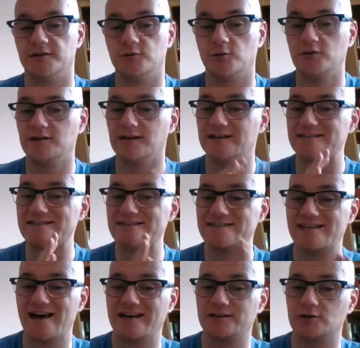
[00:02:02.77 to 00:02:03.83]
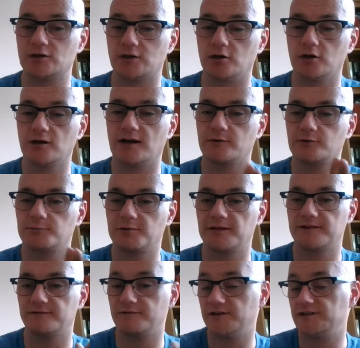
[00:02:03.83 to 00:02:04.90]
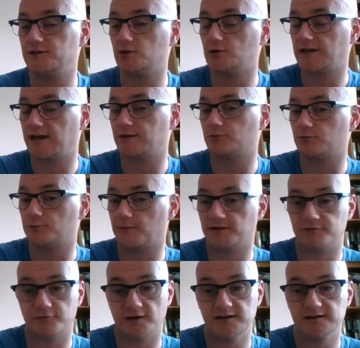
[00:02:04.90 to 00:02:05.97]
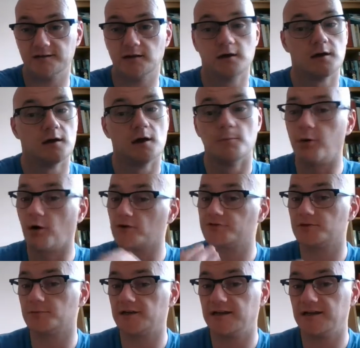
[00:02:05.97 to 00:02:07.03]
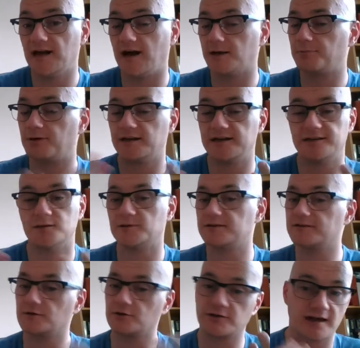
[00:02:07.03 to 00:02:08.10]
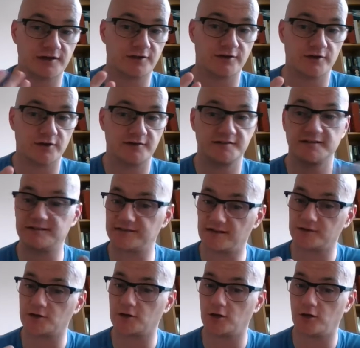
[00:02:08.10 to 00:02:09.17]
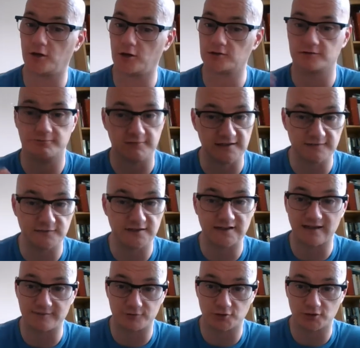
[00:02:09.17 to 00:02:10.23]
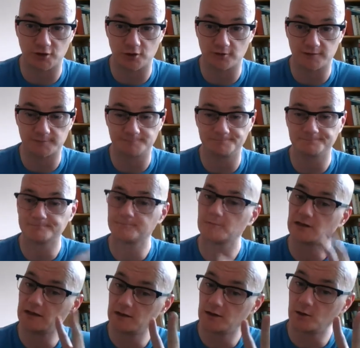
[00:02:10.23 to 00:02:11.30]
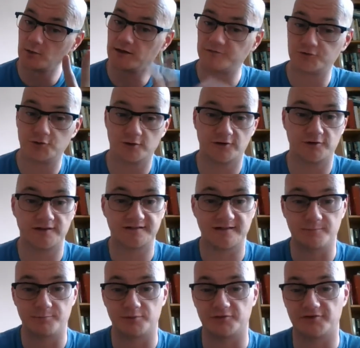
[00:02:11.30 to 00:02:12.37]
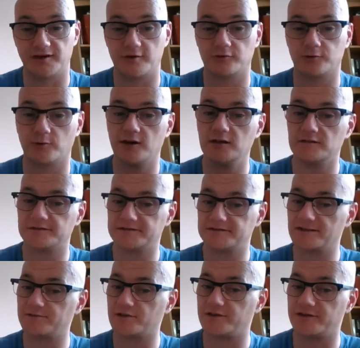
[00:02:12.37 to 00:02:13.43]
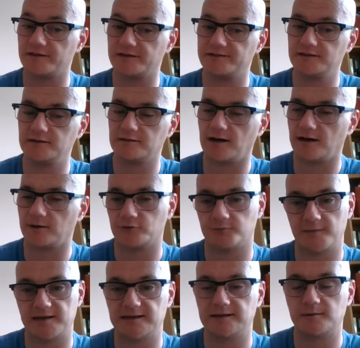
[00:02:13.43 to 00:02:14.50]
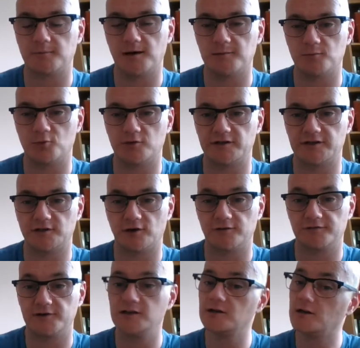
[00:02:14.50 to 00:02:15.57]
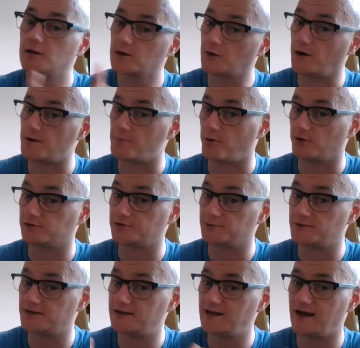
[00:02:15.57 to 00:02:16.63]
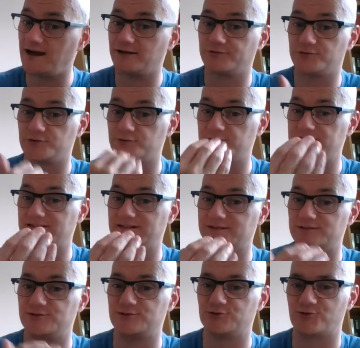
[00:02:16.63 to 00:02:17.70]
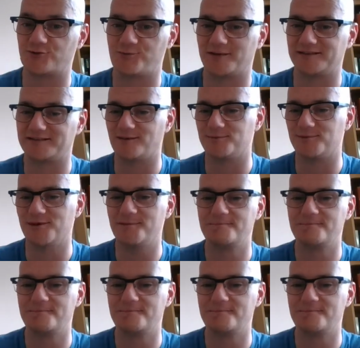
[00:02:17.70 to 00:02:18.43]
one, at 9 o'clock I was playing video games with my friend. Possibly I played them until 9:30, 10 o'clock, even 11 o'clock. We have two other examples there as well. At 7:30 I was making my morning coffee, quite possibly after reading the news on my tablet.